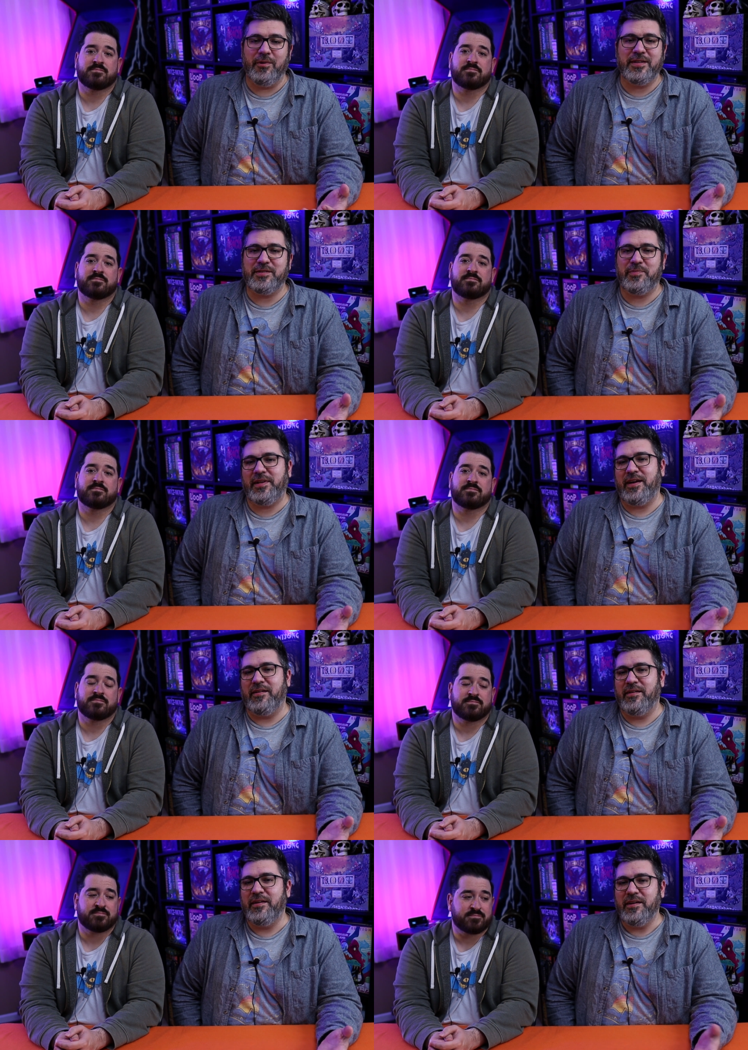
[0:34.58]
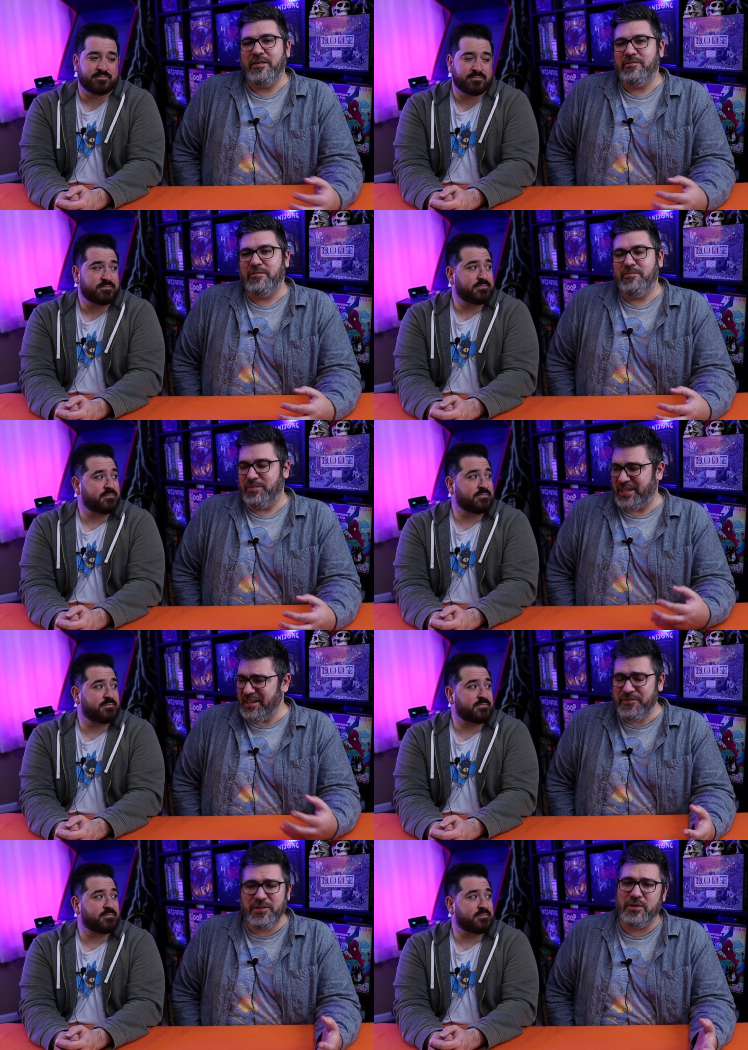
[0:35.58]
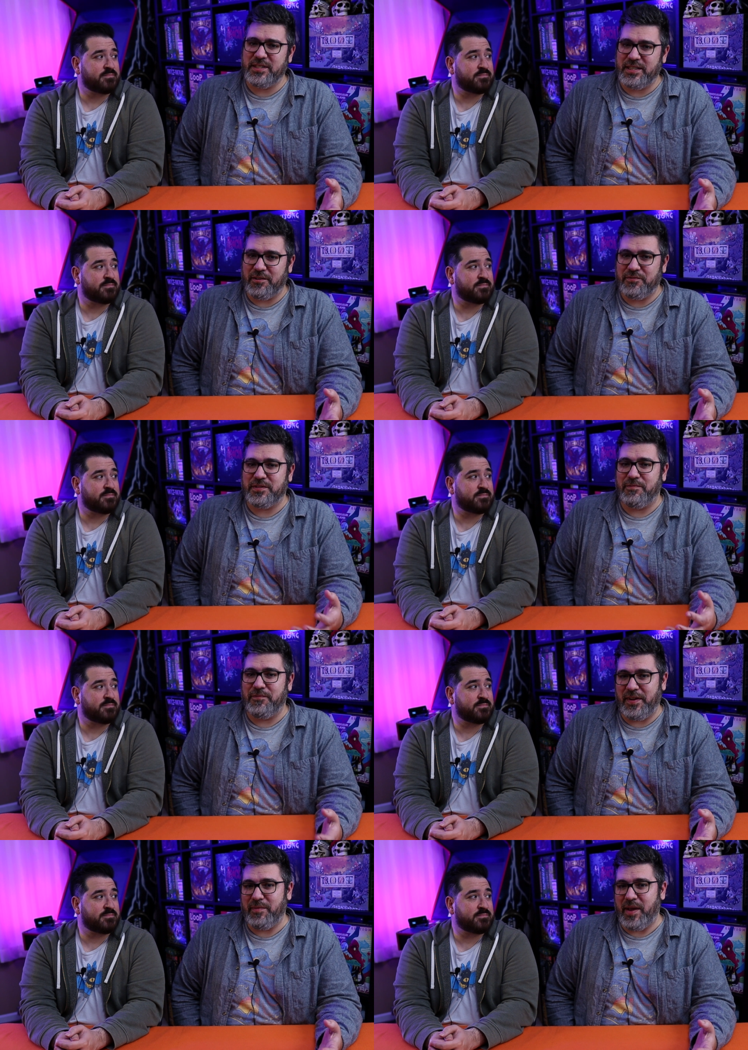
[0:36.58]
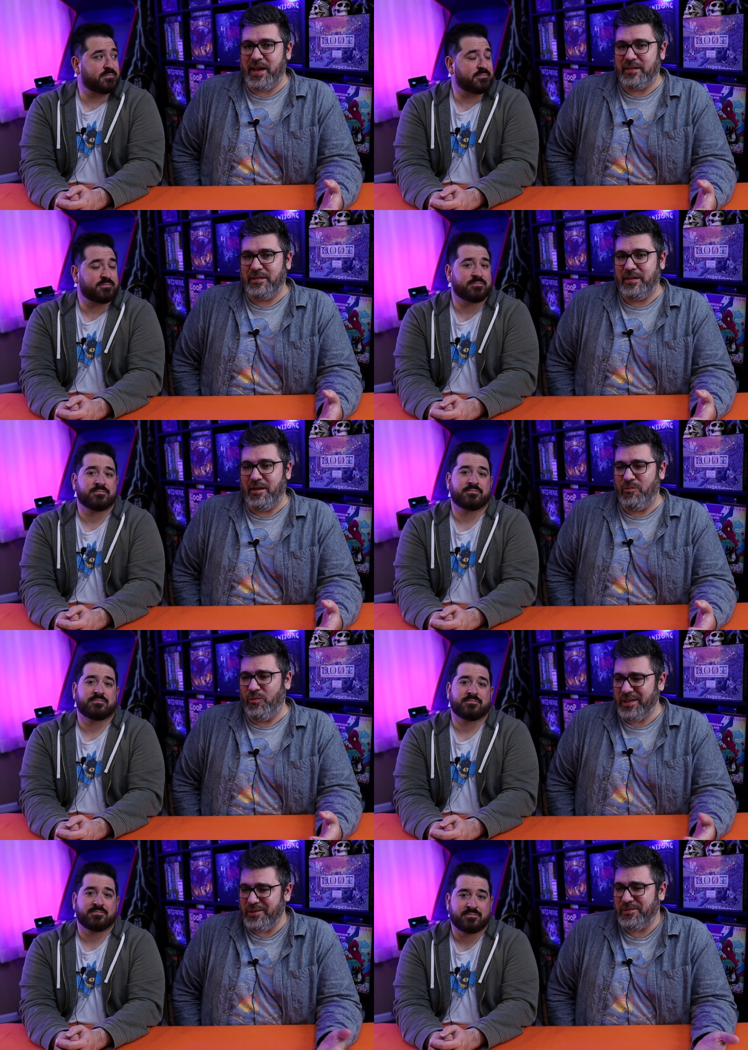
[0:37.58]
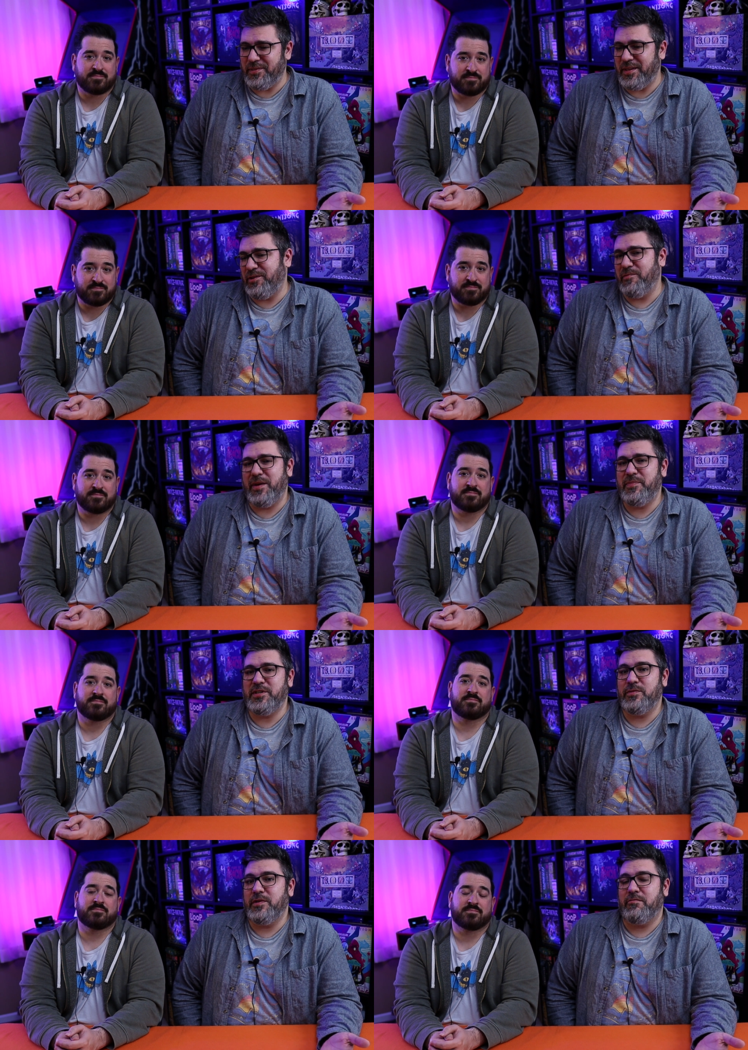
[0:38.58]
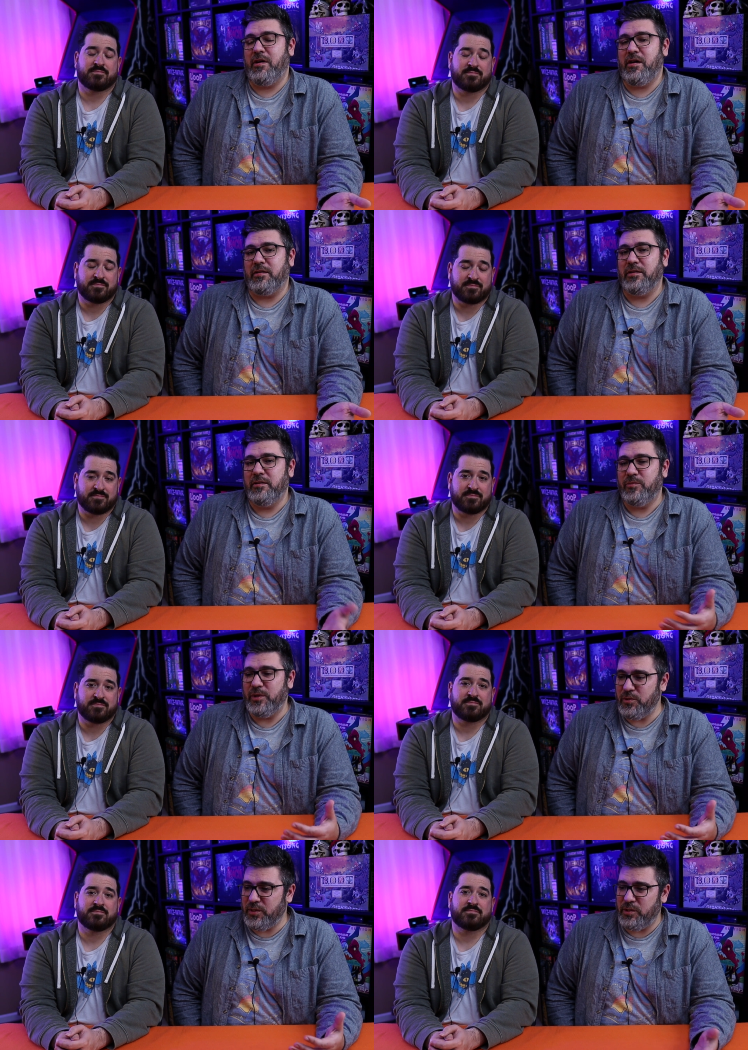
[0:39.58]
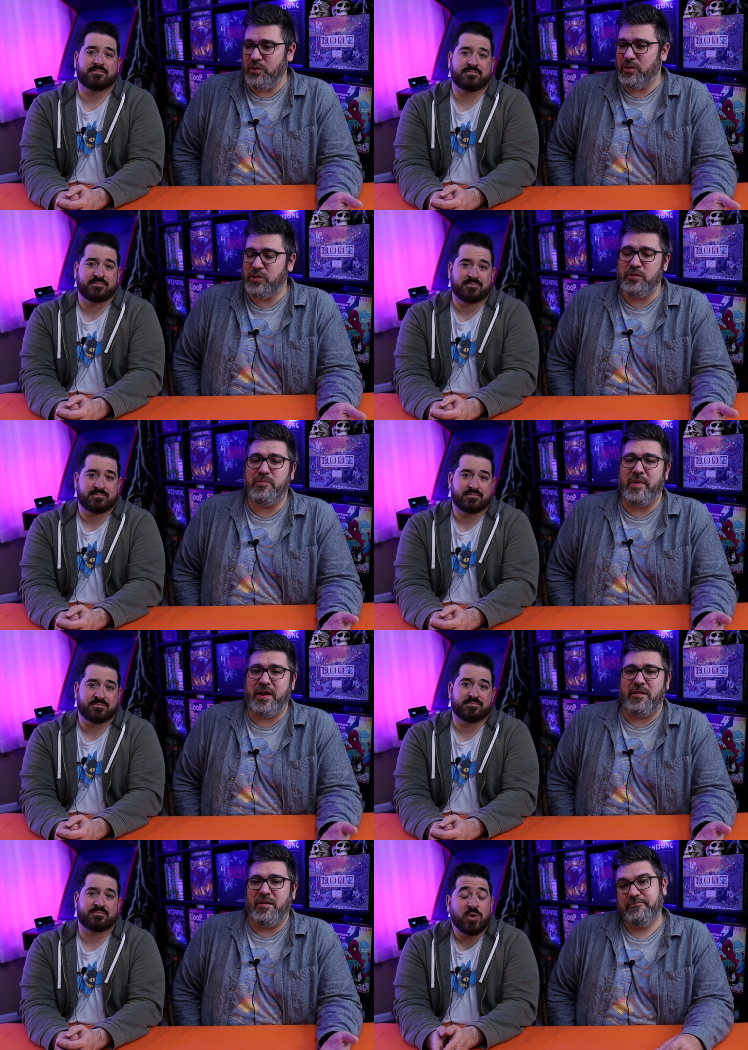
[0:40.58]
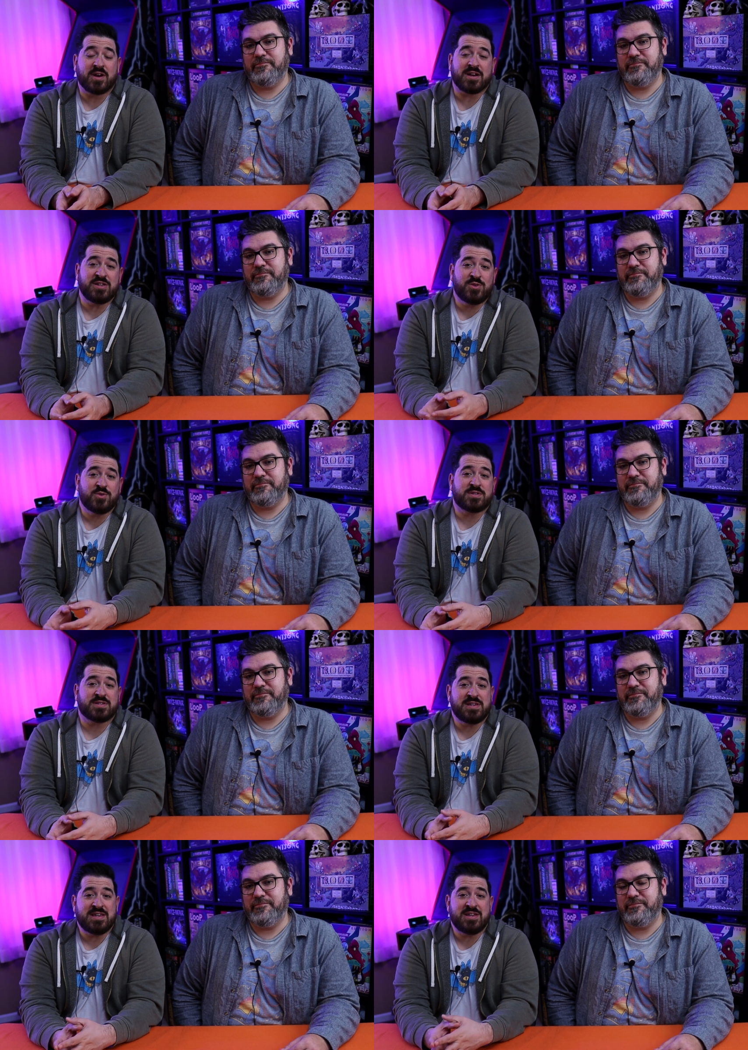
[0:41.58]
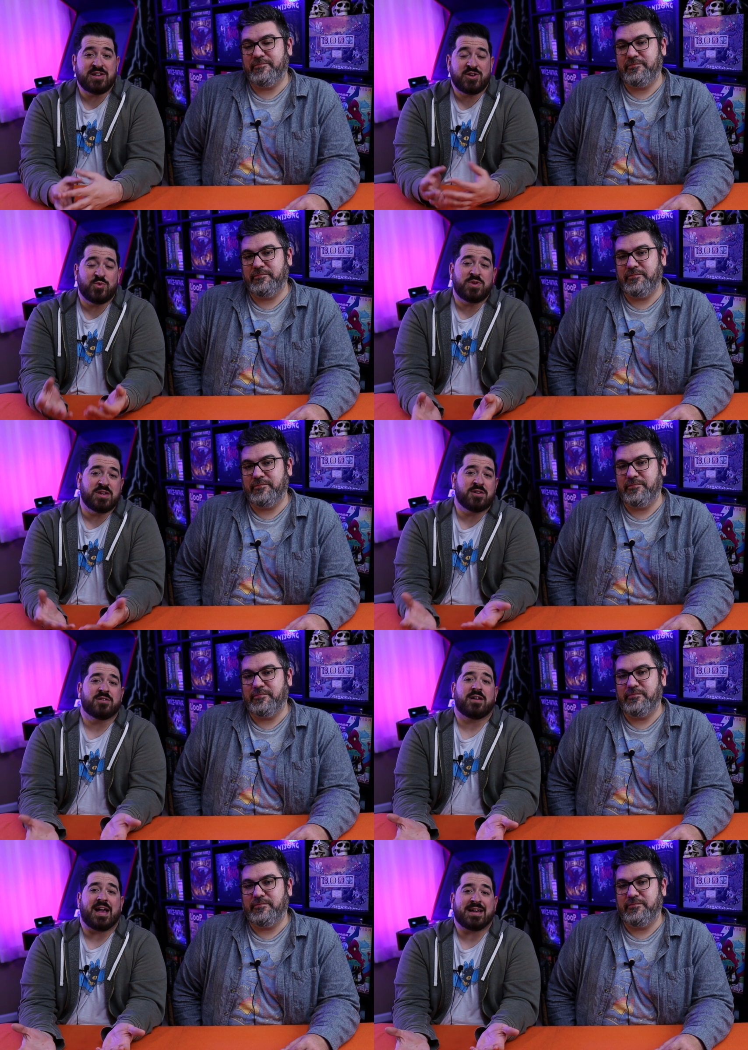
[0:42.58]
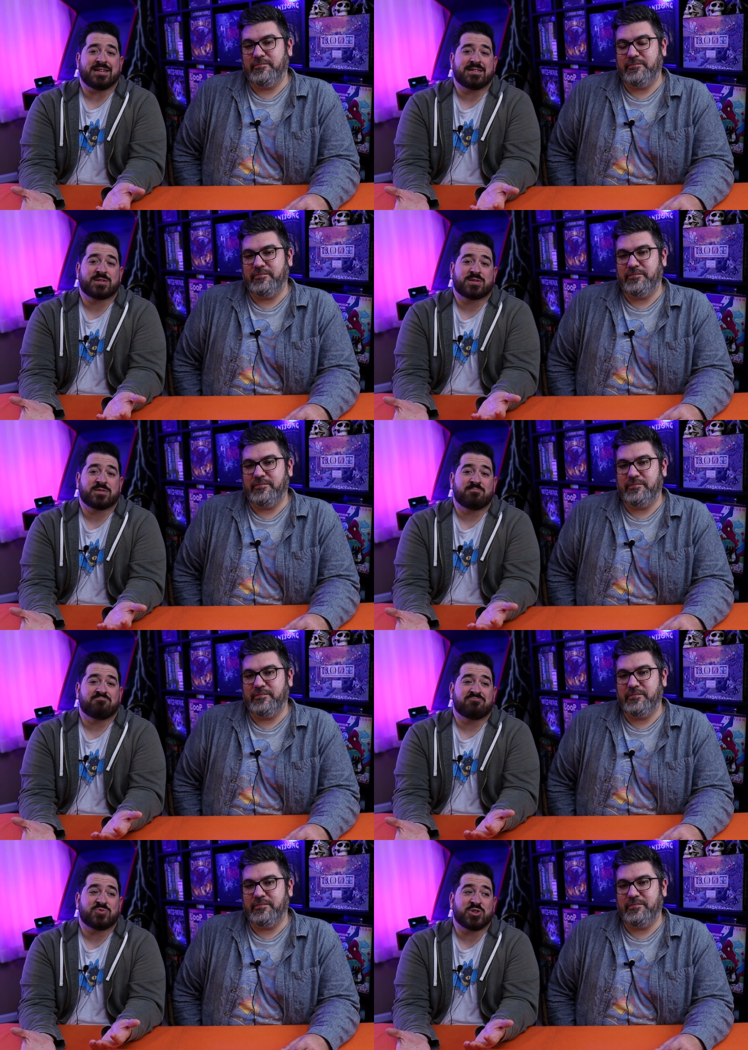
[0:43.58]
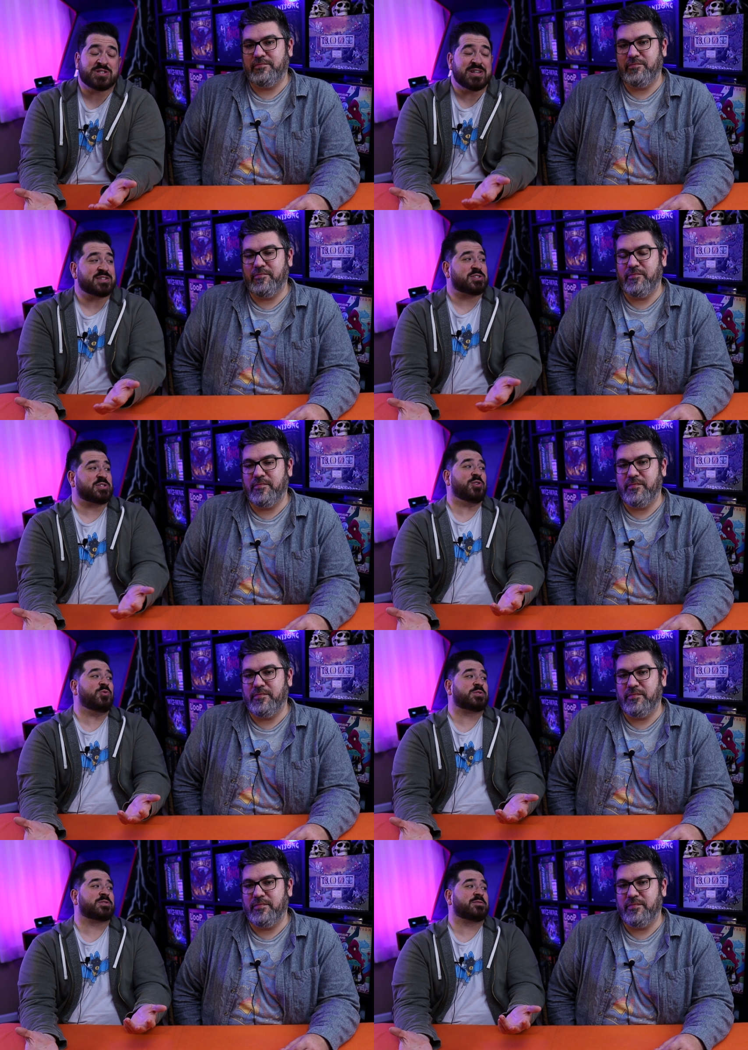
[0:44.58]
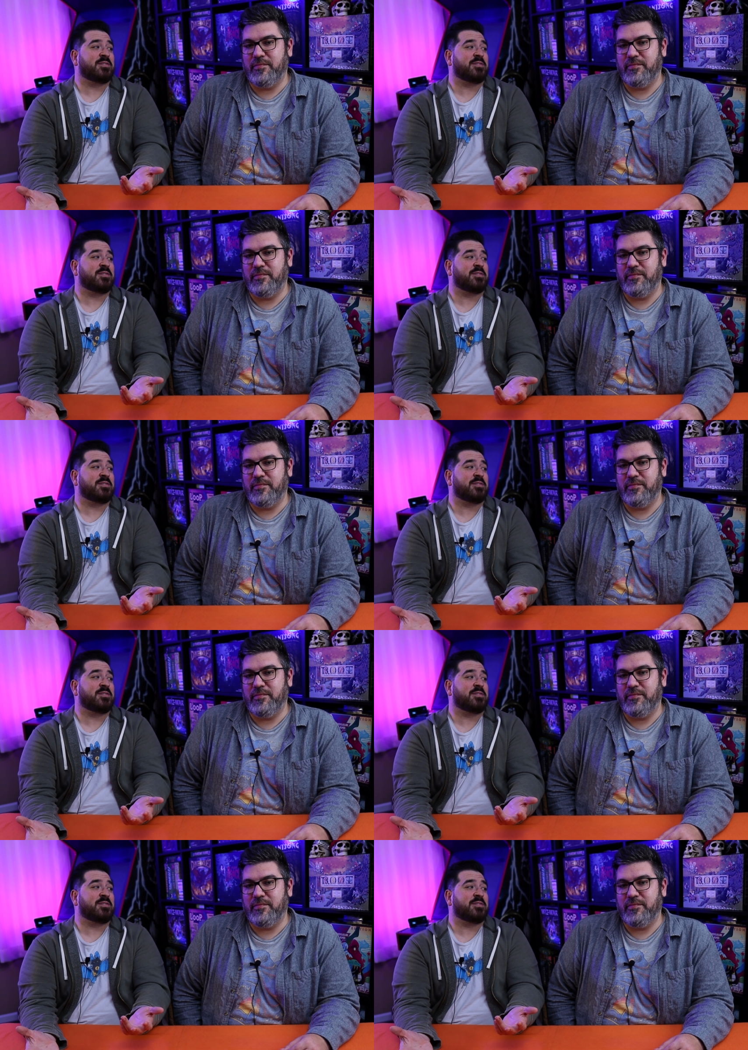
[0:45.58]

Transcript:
Speaker 1: or as a player. Give yourself some feedback on what you think you might be doing wrong,
Speaker 2: what you think you could do better. We're gonna use the new year as just an excuse